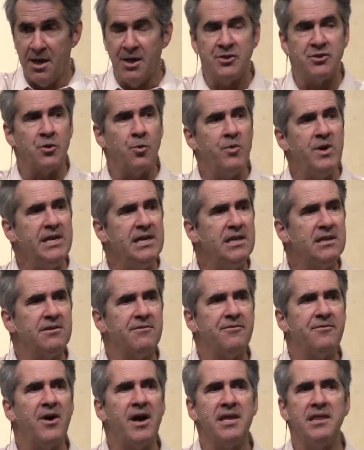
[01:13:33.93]
So we need to
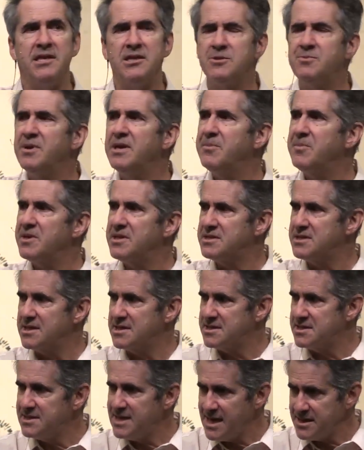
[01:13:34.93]
find these people as
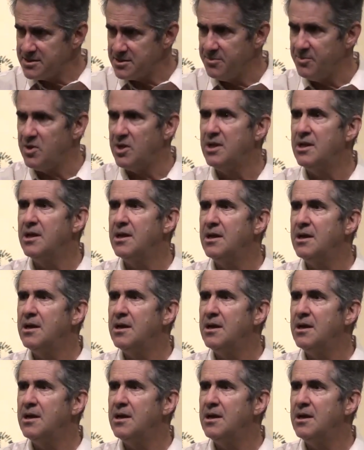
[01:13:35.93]
accessible.